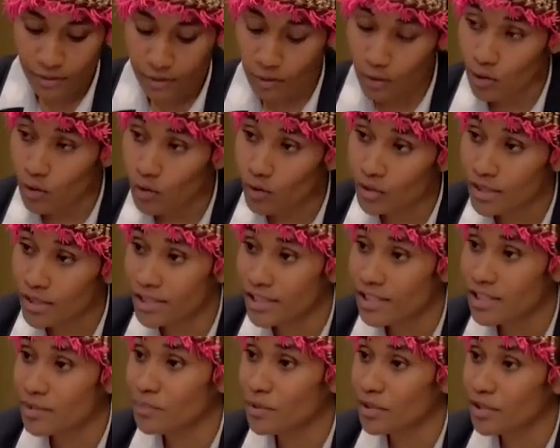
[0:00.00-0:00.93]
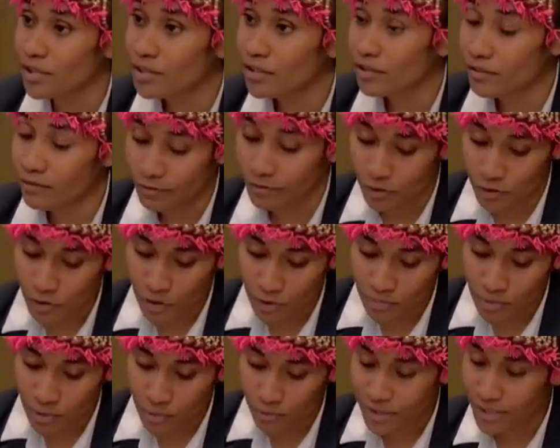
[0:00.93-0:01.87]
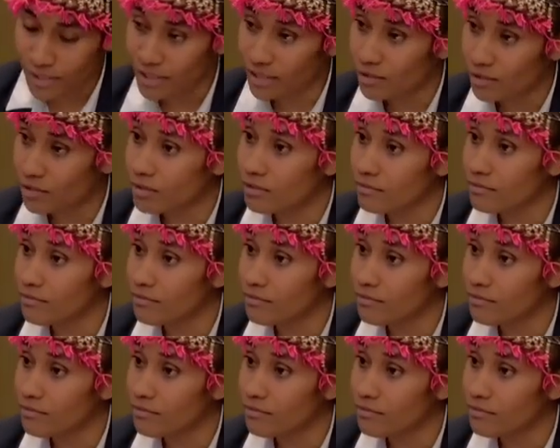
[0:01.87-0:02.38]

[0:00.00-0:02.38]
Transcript: all in the spirit of contributing to the